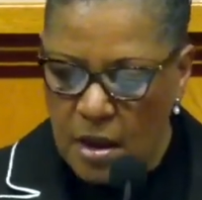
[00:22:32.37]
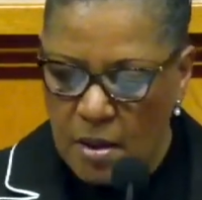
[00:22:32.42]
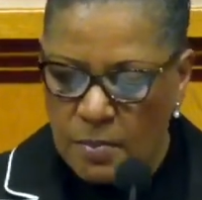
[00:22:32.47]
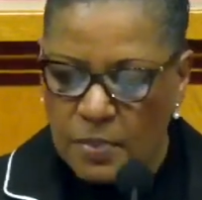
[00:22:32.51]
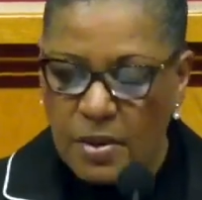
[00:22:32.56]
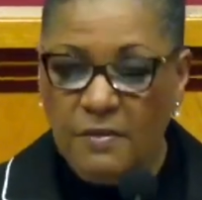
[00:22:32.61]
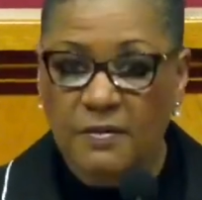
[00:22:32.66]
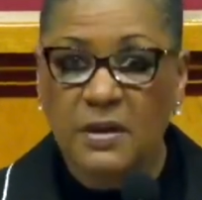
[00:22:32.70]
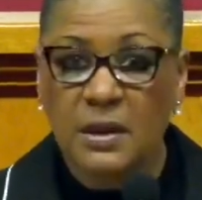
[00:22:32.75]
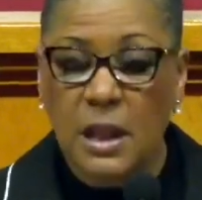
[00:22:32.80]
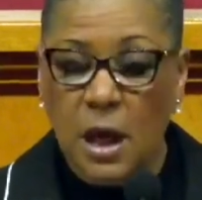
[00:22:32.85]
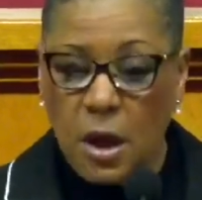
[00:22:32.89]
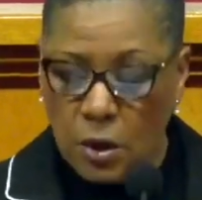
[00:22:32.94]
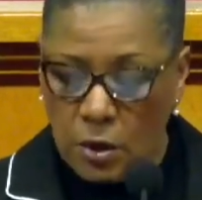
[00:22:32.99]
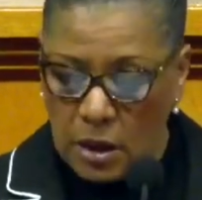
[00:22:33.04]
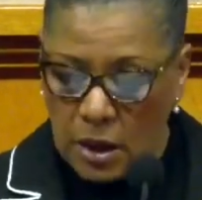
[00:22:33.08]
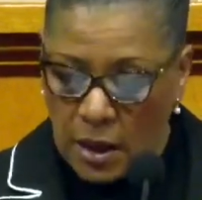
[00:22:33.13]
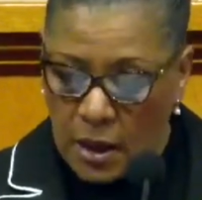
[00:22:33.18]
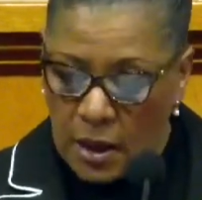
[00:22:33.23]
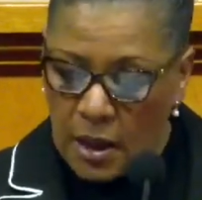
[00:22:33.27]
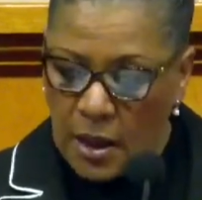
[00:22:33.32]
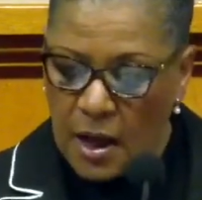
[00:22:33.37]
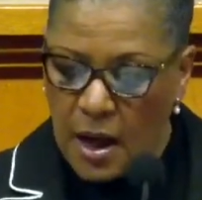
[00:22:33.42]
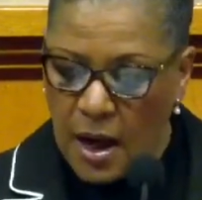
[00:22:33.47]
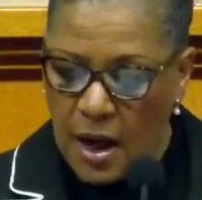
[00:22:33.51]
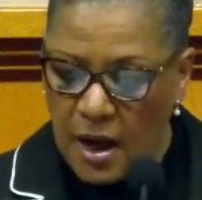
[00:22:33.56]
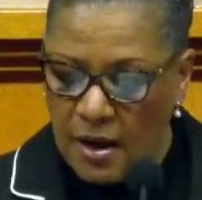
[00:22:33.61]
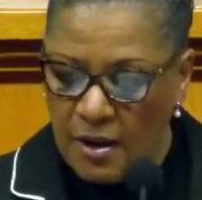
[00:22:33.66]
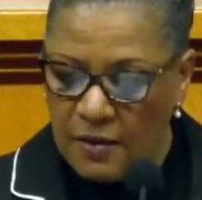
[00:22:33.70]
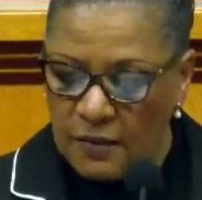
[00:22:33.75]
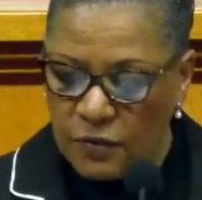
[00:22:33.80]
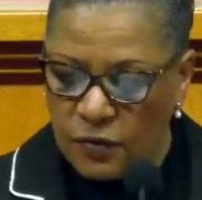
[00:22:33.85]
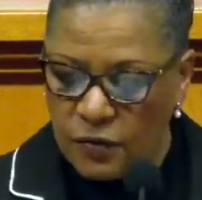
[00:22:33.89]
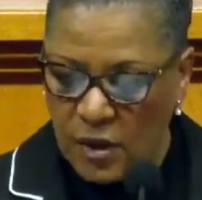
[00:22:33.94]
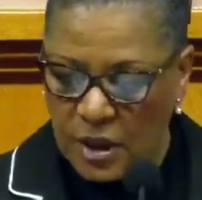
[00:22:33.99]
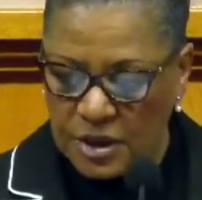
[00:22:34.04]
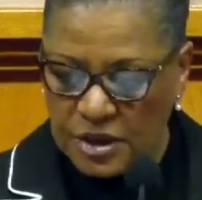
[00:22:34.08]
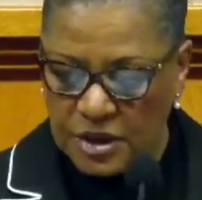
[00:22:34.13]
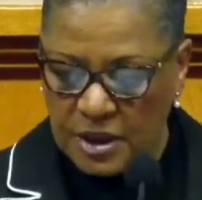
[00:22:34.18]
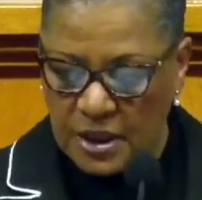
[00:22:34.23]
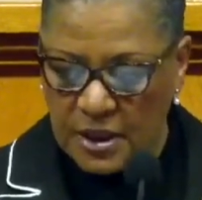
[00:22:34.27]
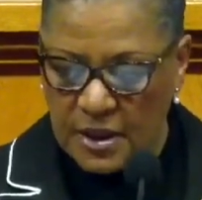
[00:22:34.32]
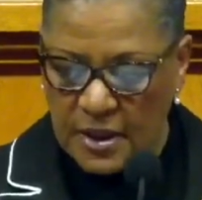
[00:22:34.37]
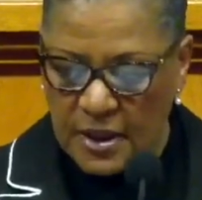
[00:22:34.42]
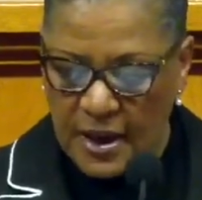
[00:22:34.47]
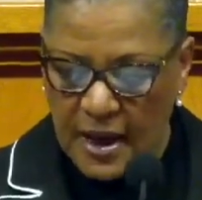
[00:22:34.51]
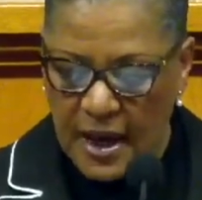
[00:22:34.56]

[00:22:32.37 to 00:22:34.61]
Privalova of Russia,